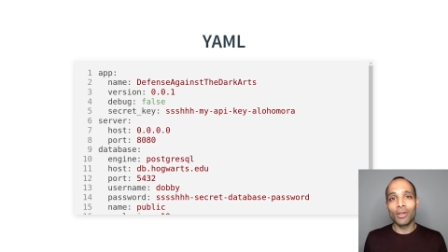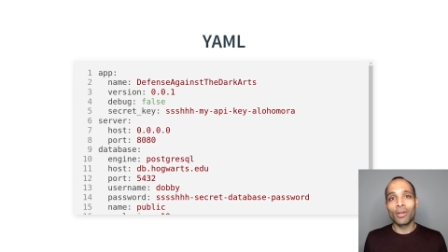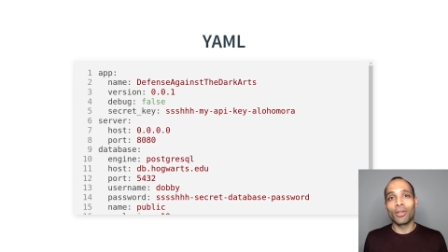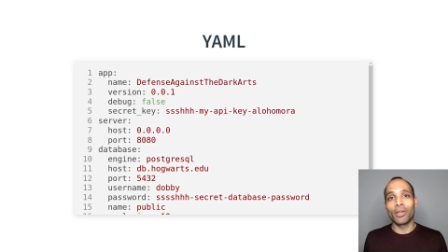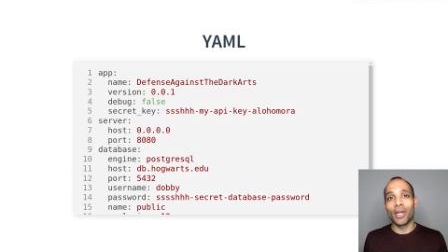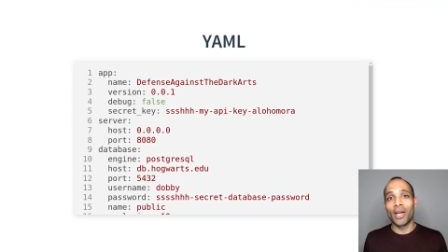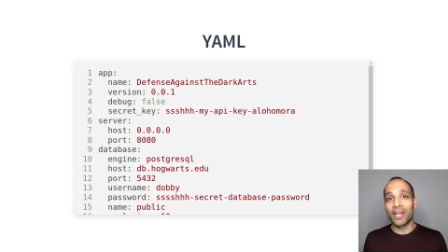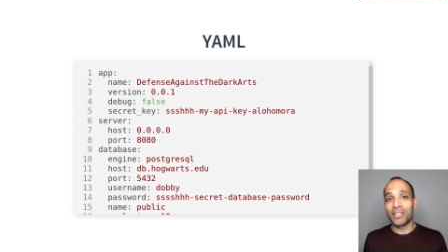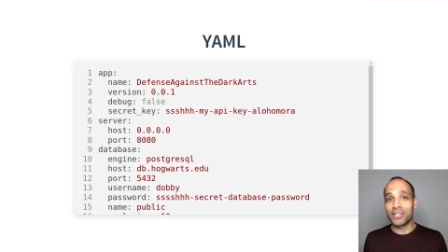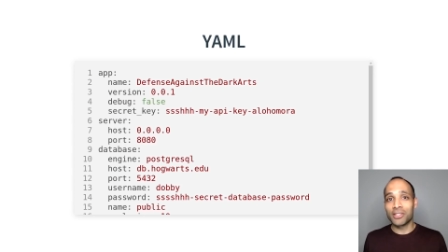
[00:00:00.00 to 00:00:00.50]

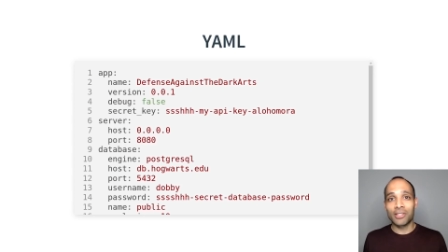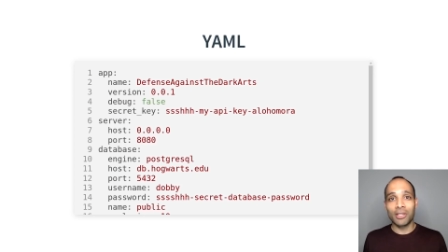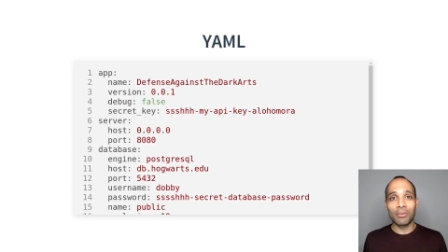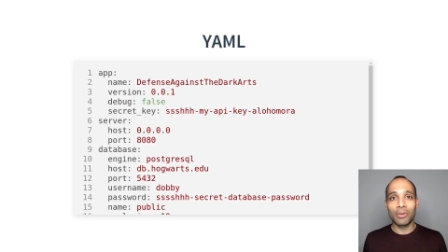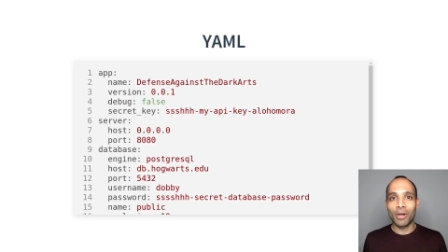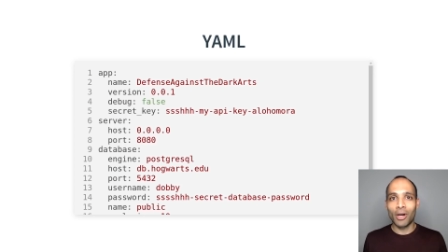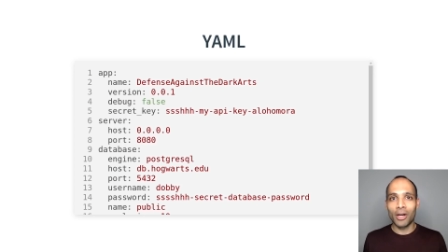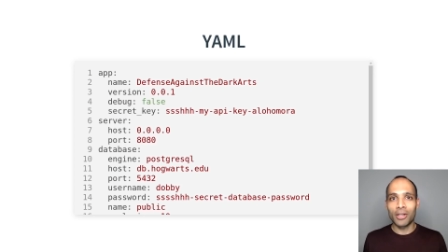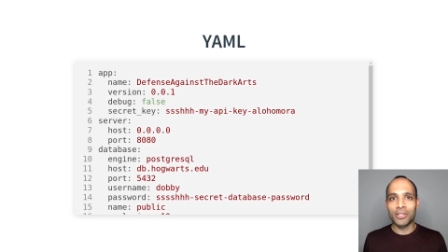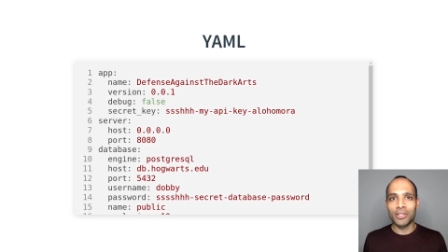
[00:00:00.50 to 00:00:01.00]
It has the same
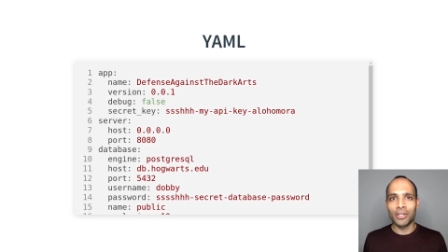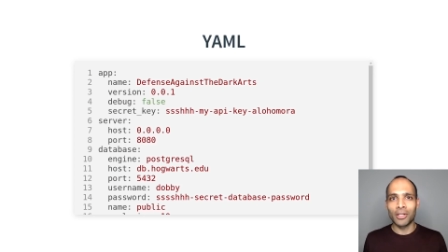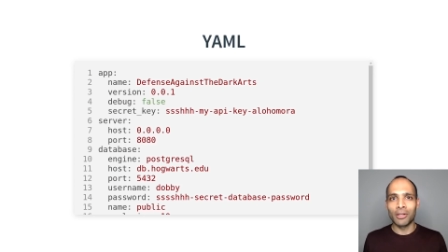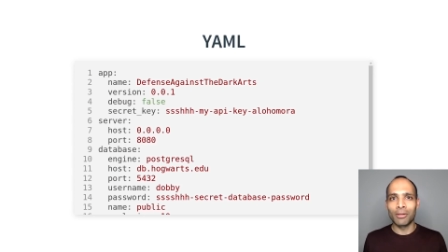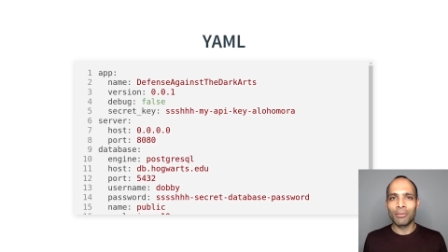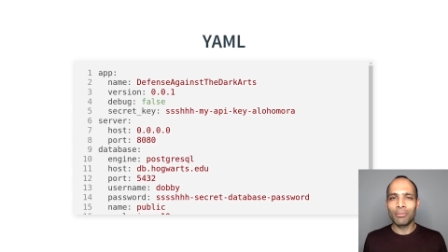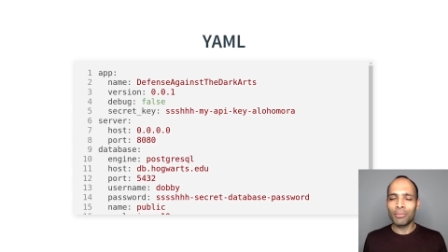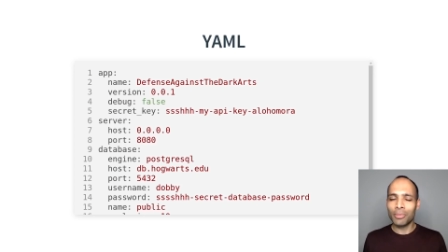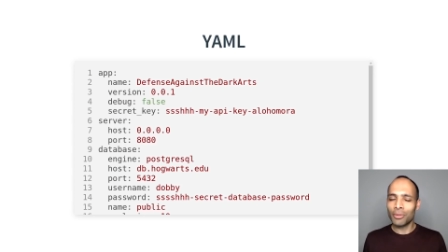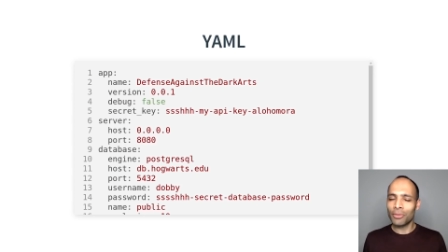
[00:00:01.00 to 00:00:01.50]
content,
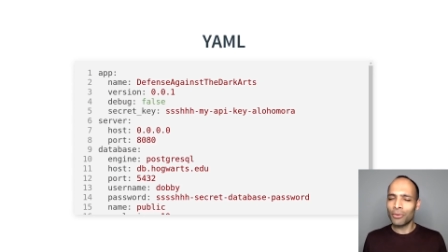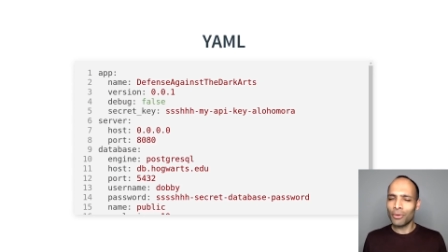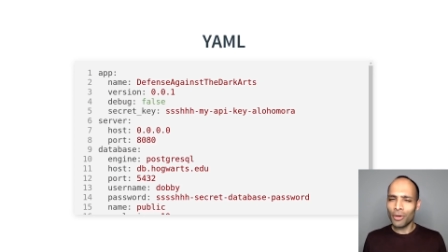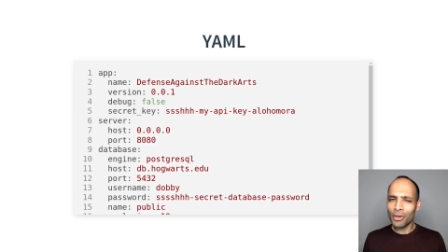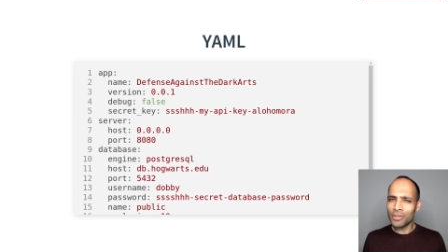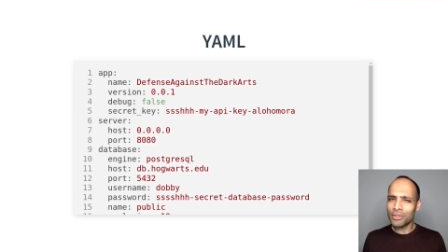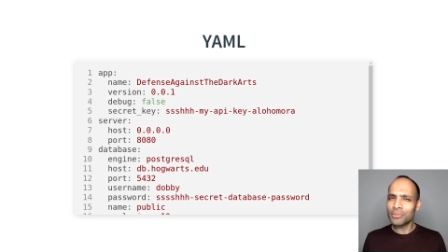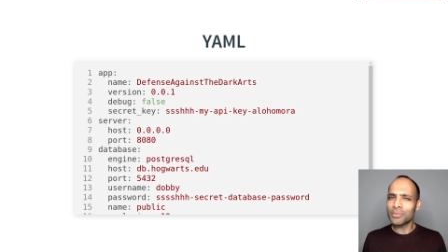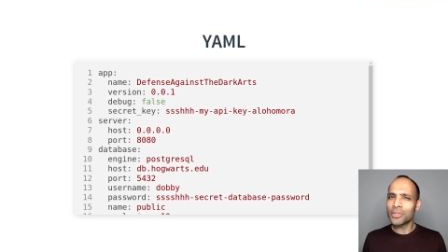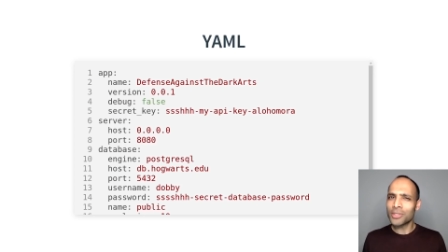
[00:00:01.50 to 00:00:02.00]
but there
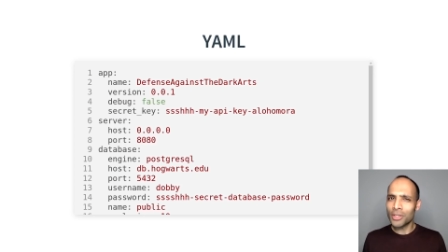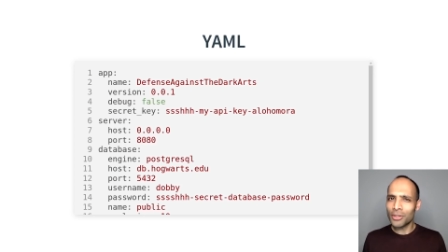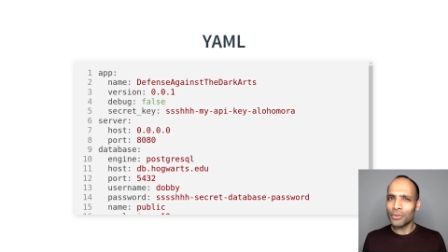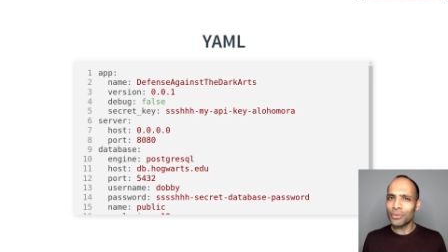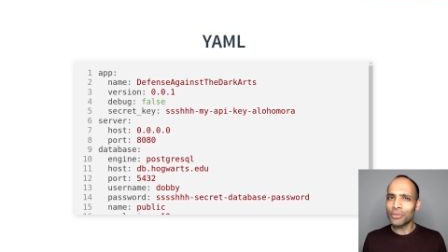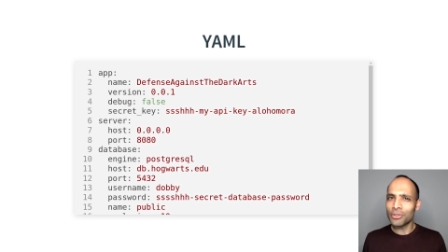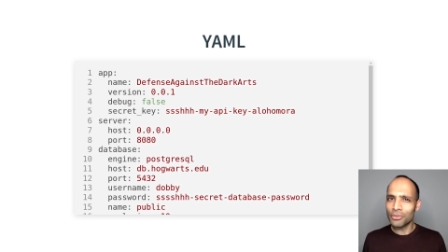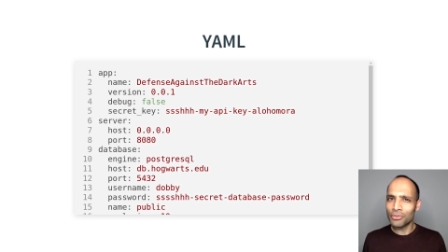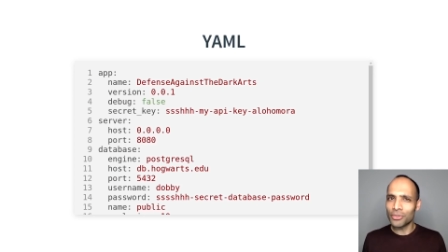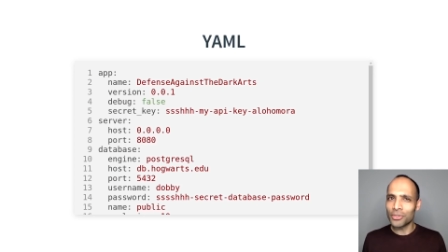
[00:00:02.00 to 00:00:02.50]
are some subtle
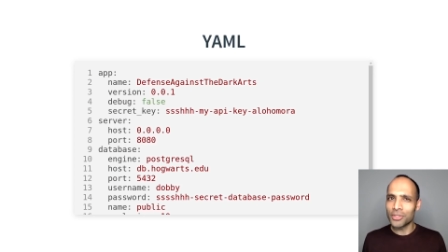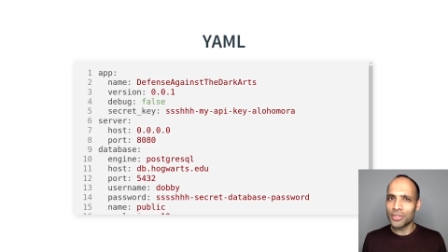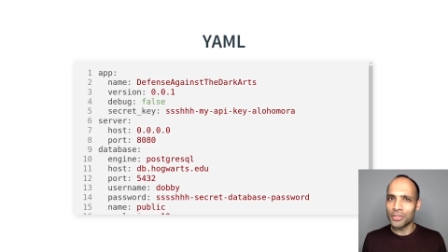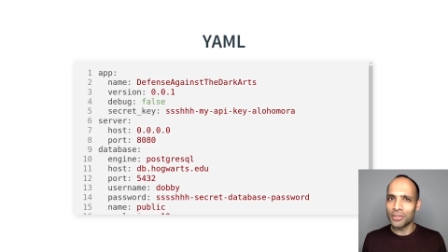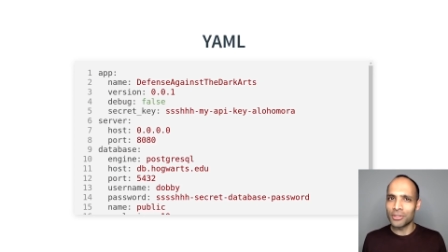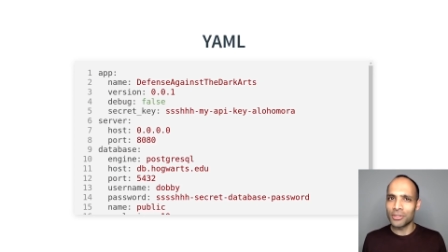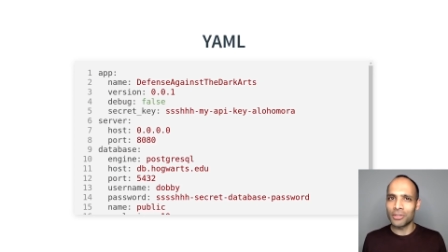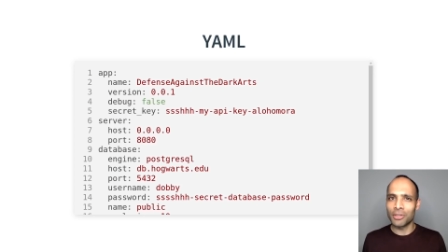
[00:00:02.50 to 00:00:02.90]
differences